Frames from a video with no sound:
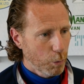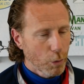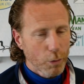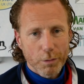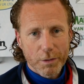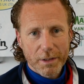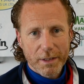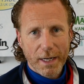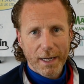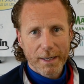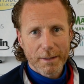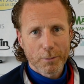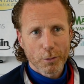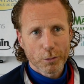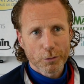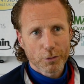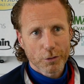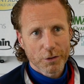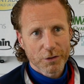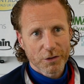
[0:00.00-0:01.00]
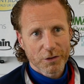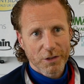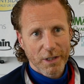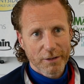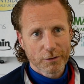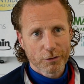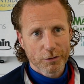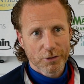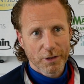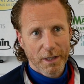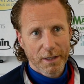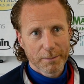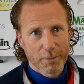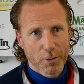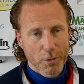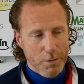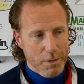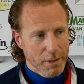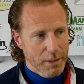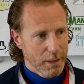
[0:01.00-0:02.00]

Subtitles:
wounded animal is always a dangerous animal,